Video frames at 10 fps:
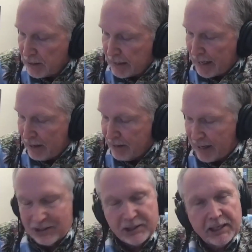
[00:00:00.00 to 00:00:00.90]
I
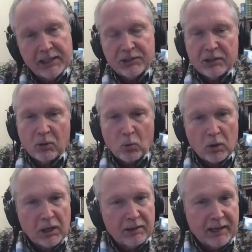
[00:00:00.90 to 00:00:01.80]
see it as
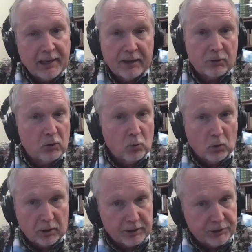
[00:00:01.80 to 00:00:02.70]
an ethical
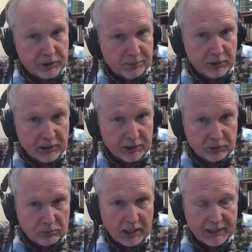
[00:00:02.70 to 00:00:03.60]
word in some
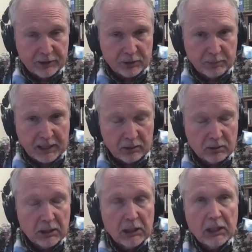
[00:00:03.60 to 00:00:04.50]
sense, right? It's about
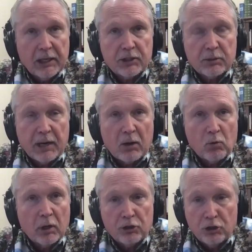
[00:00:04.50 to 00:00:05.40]

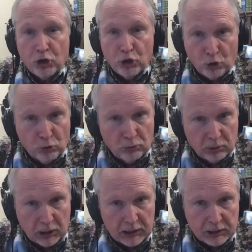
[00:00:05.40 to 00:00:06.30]
what you do.
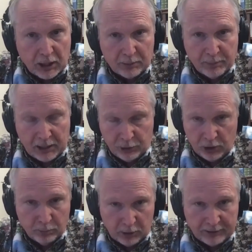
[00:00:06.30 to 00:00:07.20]
It's not about do
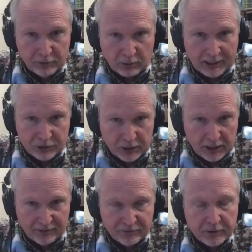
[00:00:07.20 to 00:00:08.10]
you believe the right
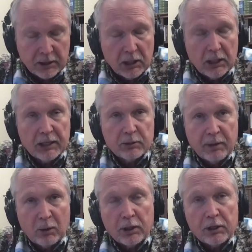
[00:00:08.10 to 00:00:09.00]
stuff. It's
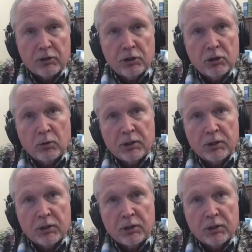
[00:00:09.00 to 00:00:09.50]
about what you do.